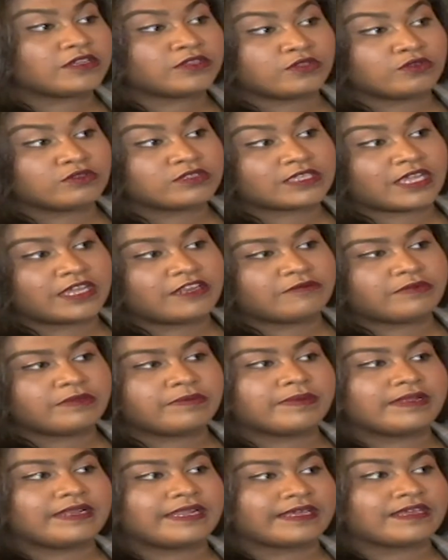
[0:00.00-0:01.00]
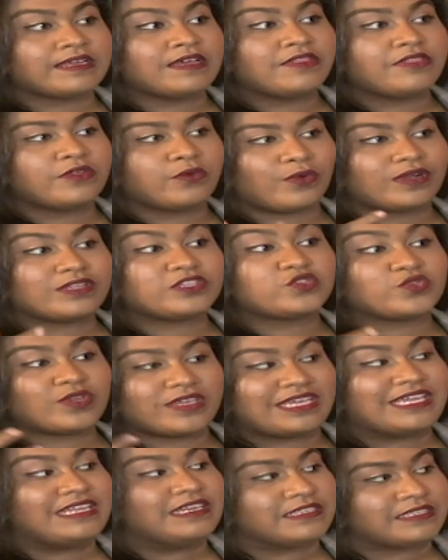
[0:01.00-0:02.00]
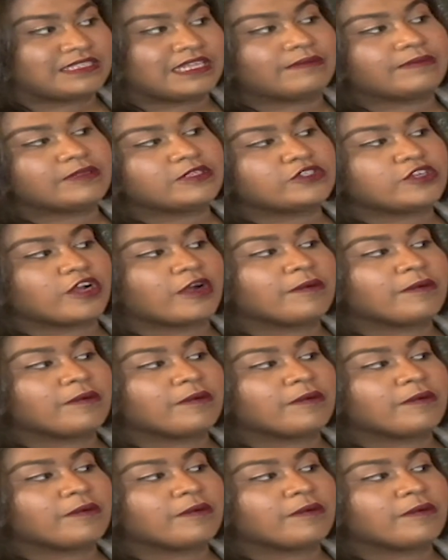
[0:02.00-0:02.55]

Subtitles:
those kind of people, like the ones who are in a stable job,